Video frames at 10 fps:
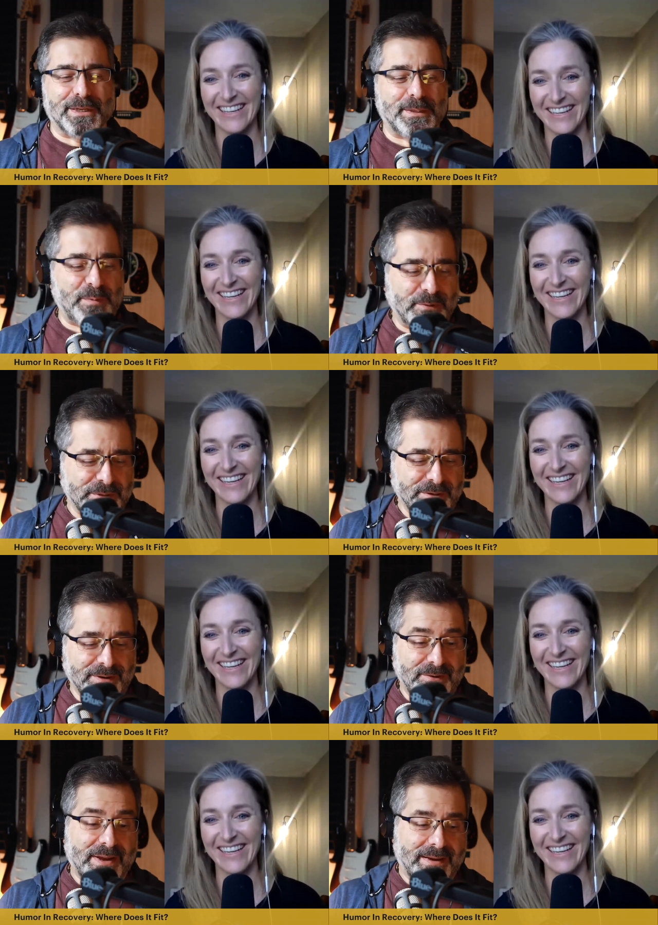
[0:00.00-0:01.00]
Speaker 1: exposure.
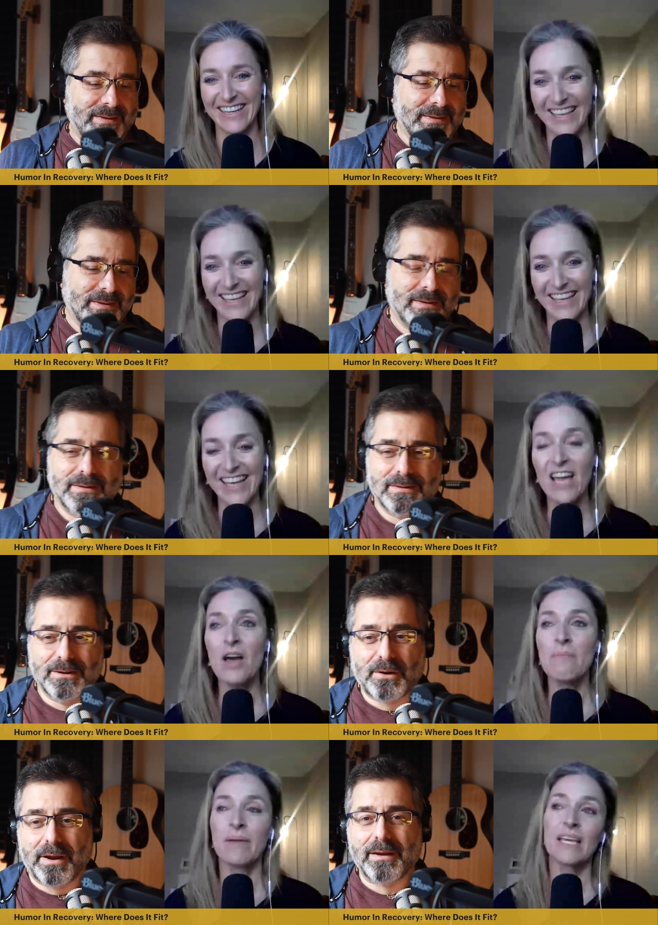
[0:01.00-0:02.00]
Okay.
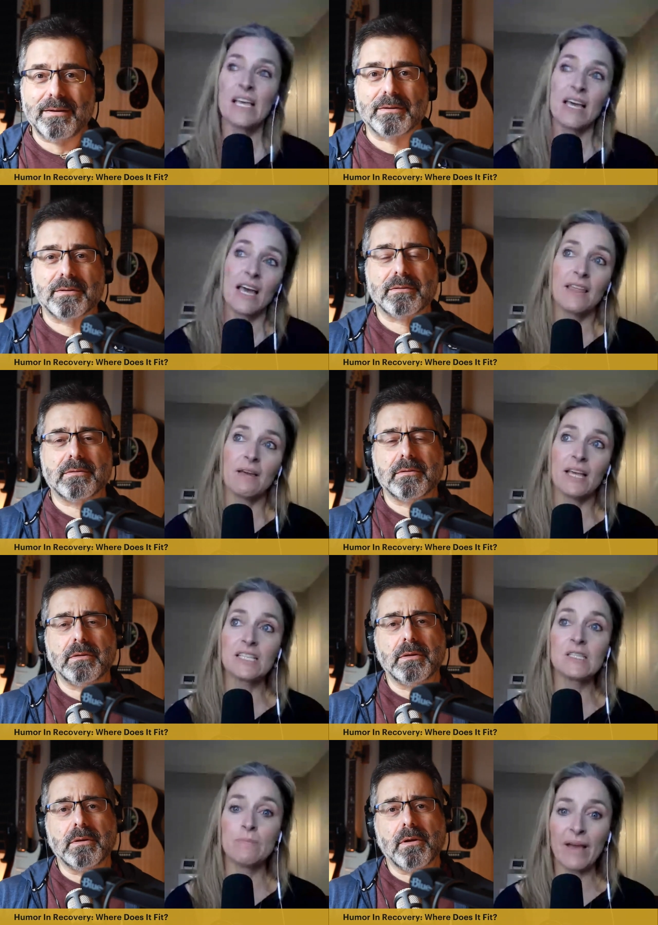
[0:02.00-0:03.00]
Okay. Because
Speaker 2: I,
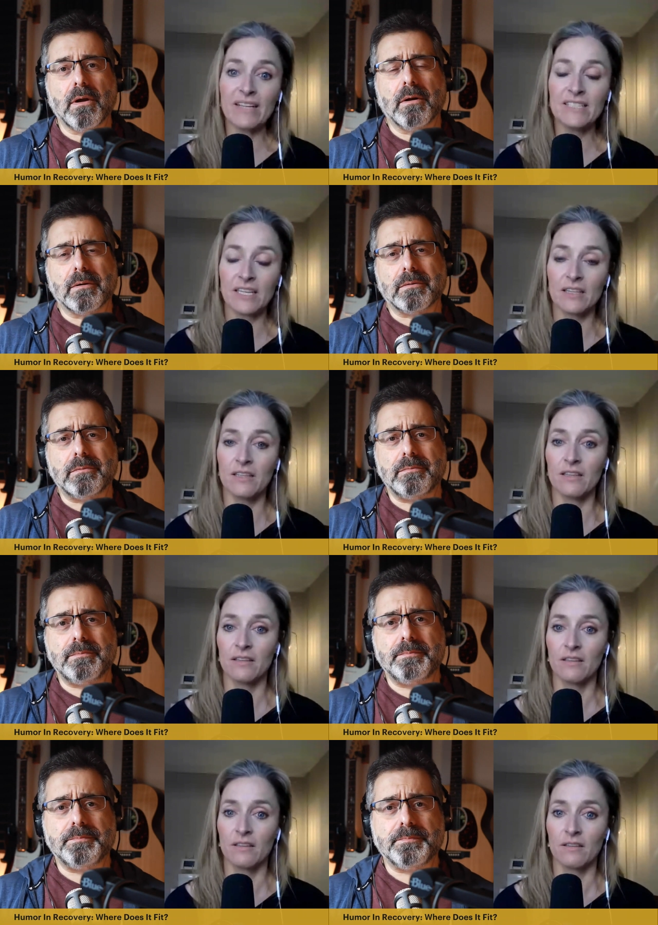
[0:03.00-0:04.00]
expecting
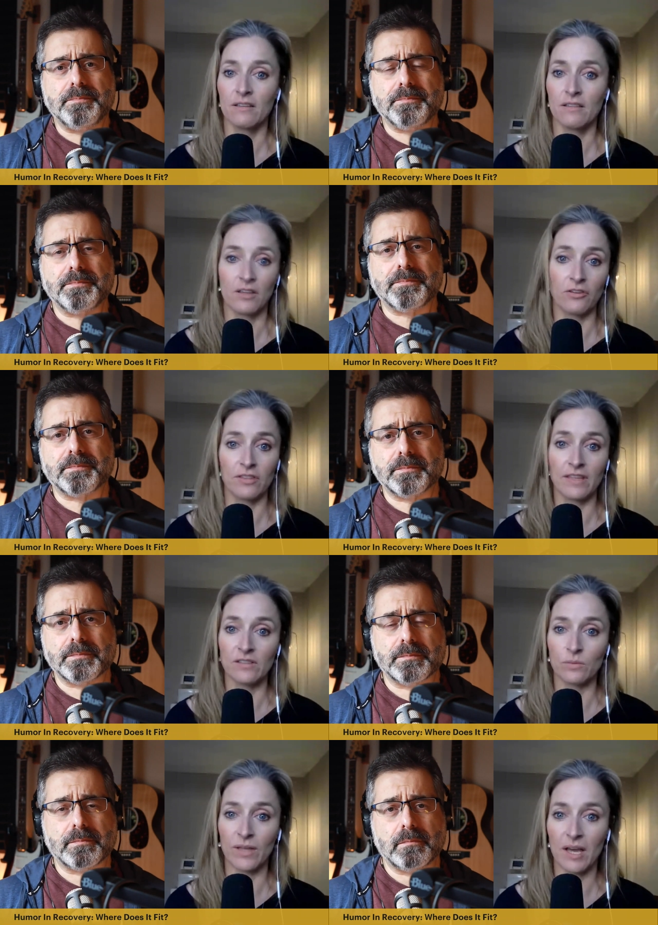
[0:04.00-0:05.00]
that good
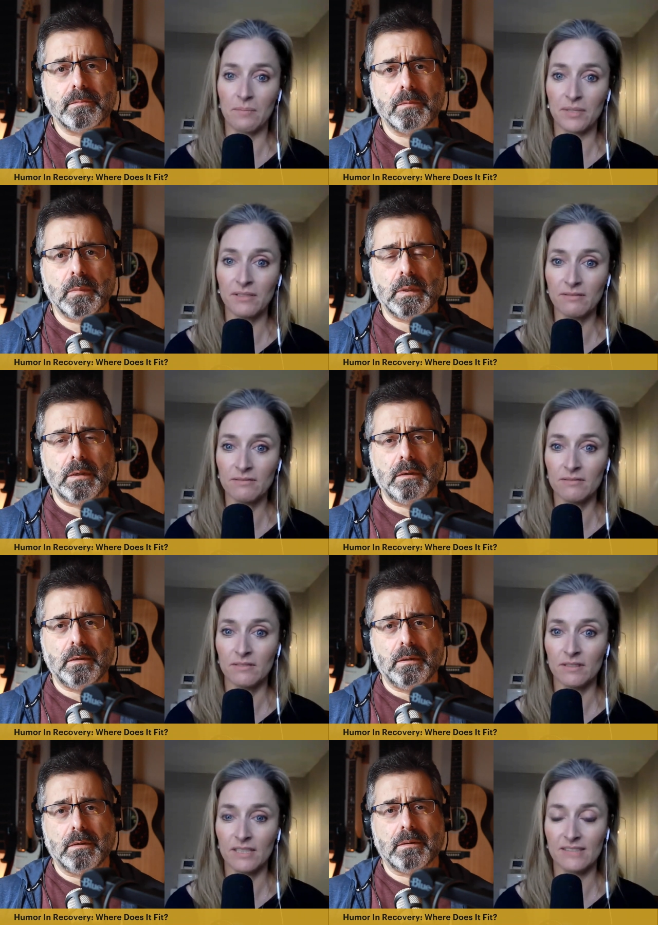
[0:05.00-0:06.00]
things will happen
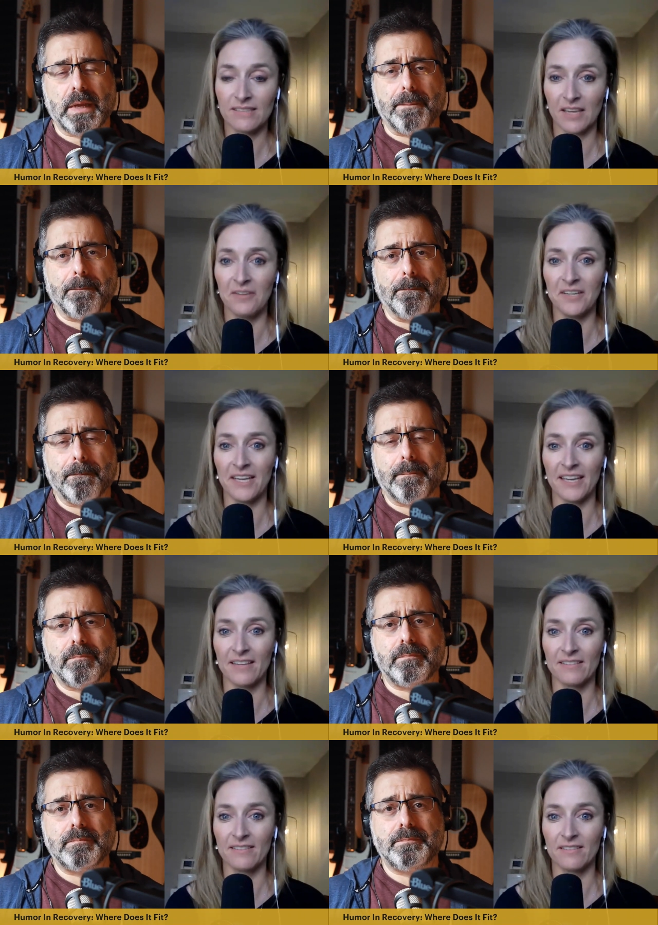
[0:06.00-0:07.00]
Speaker 1: is yep. scary.
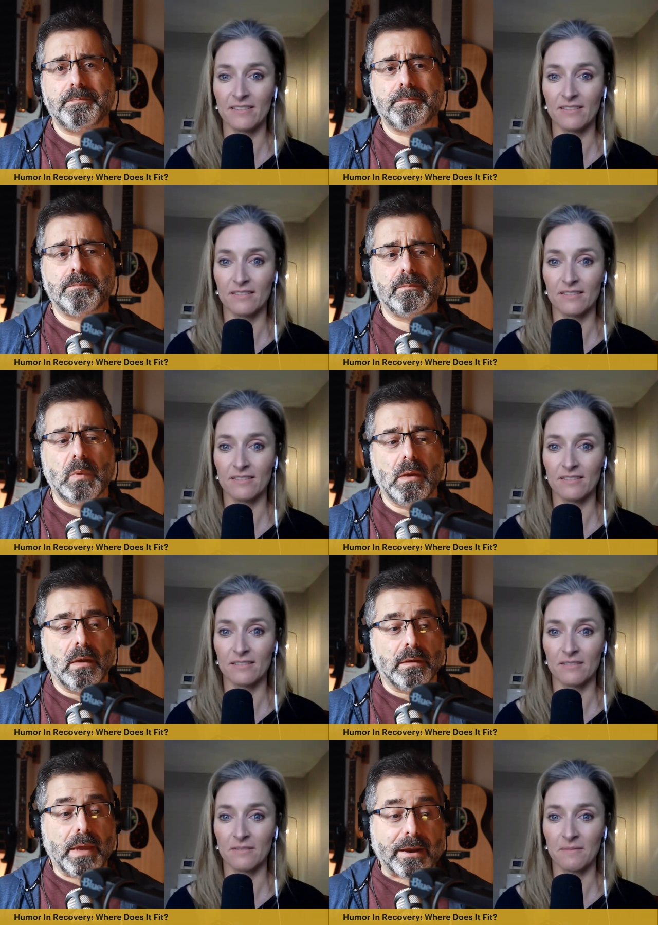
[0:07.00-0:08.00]

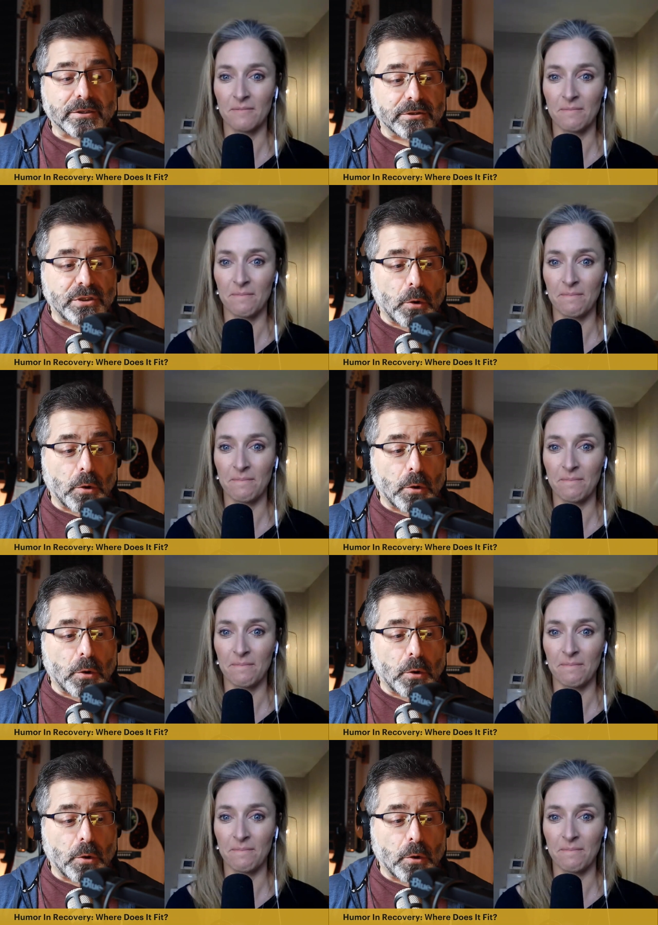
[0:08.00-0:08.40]
Yeah, because there's